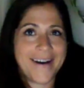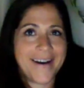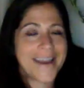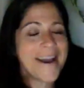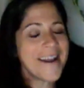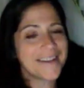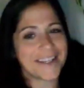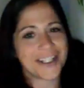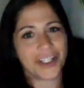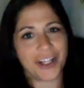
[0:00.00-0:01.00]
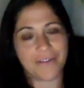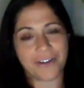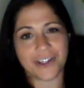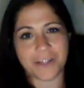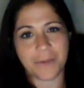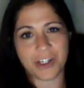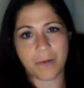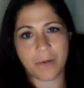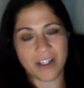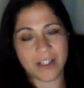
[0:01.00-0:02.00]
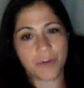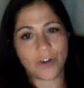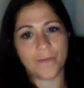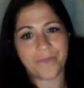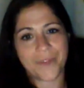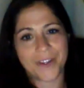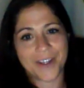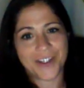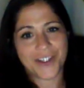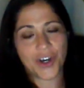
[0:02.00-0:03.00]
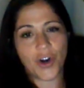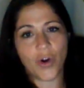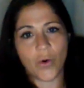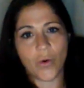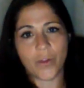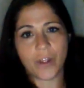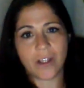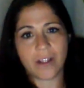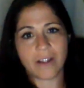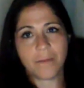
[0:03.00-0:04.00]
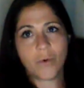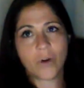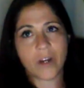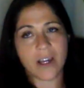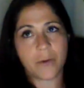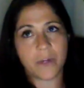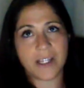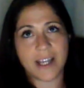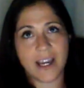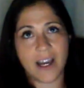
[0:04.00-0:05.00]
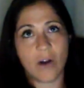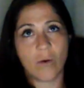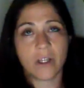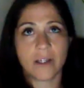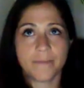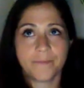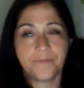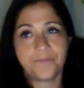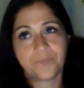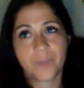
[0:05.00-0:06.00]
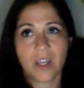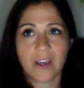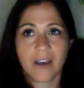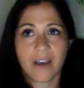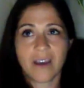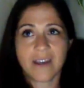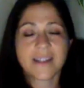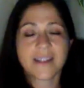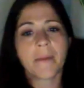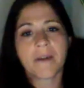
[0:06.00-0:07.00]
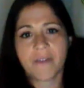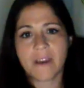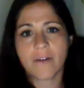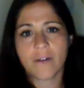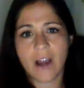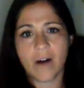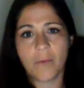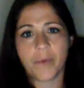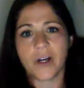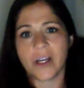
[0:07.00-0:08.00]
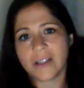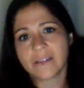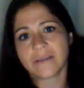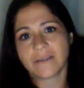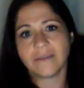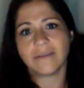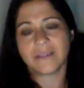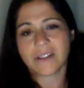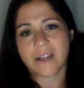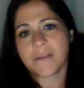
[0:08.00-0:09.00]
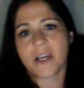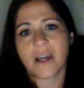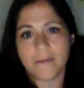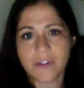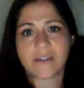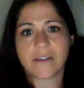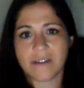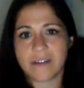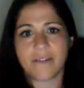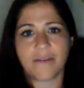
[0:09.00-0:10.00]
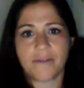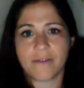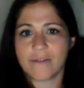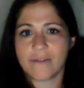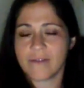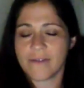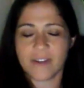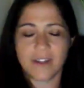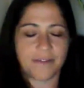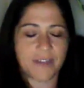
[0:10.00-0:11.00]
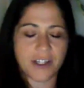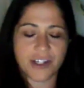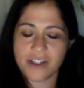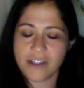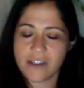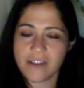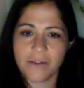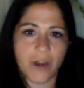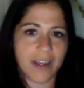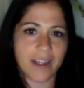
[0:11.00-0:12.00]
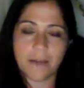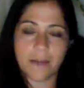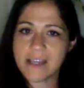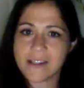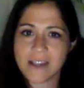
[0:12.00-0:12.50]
kind of like to leverage as much as possible. So the more equity down, it's not my favorite route, but sometimes if that's just the way that it makes